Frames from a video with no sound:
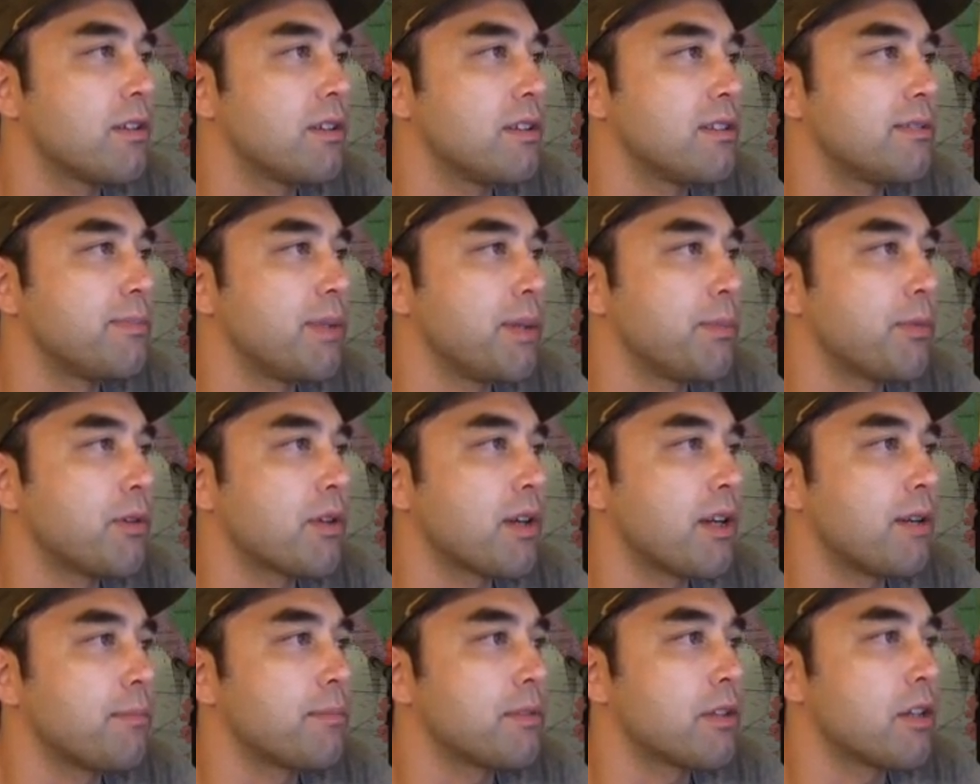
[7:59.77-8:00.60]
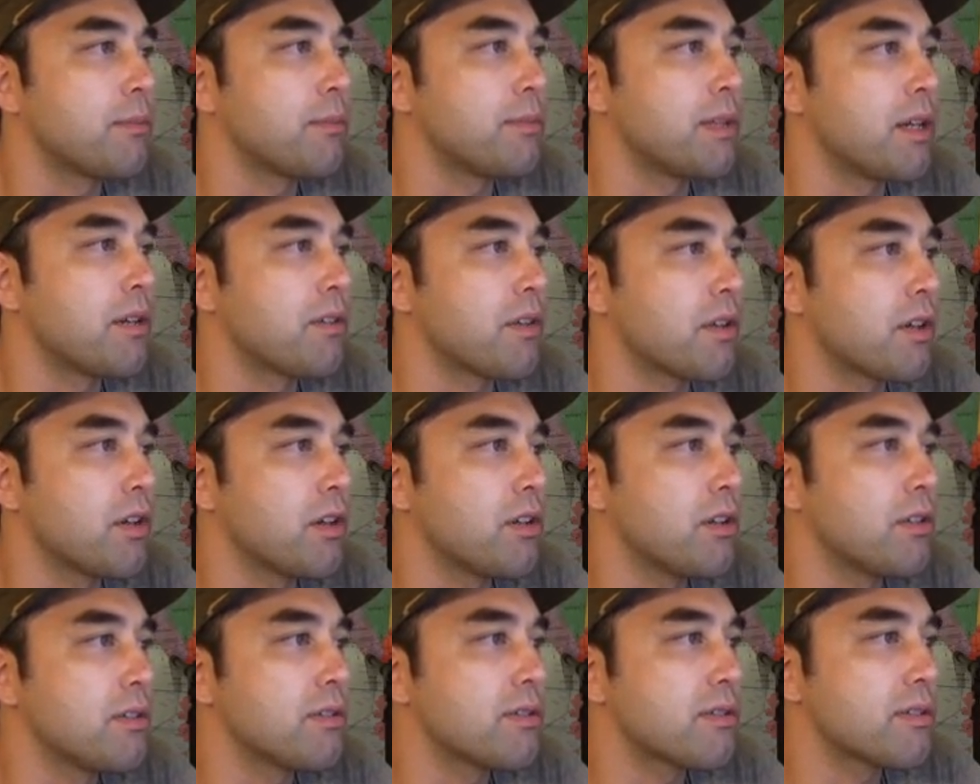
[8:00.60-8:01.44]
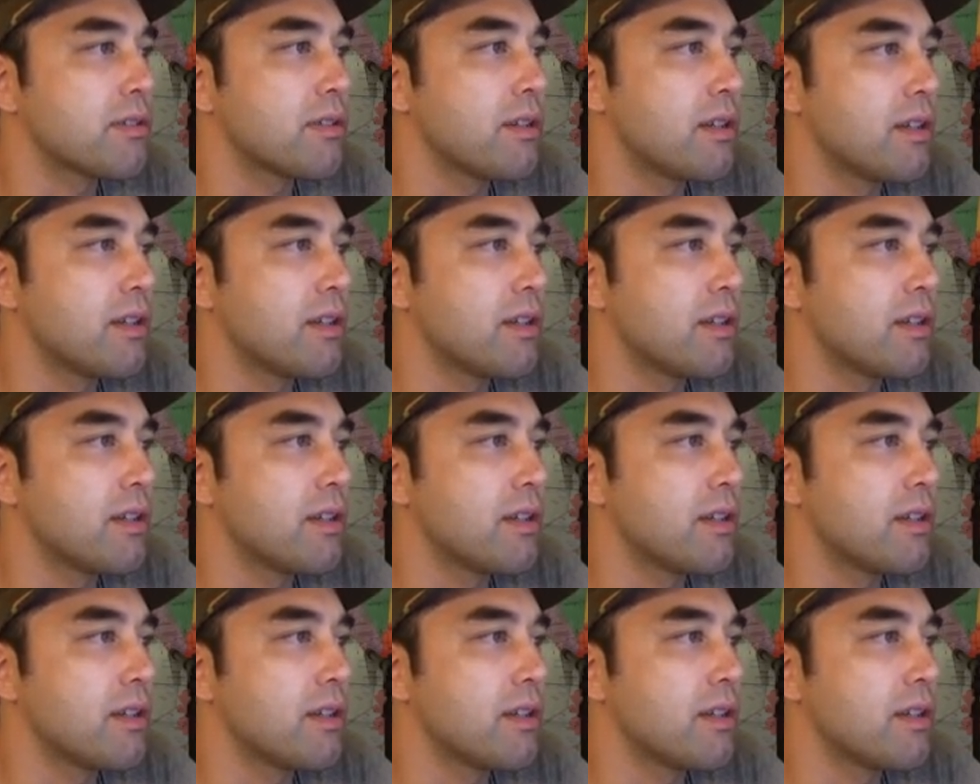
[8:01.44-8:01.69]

these people can come down the coast.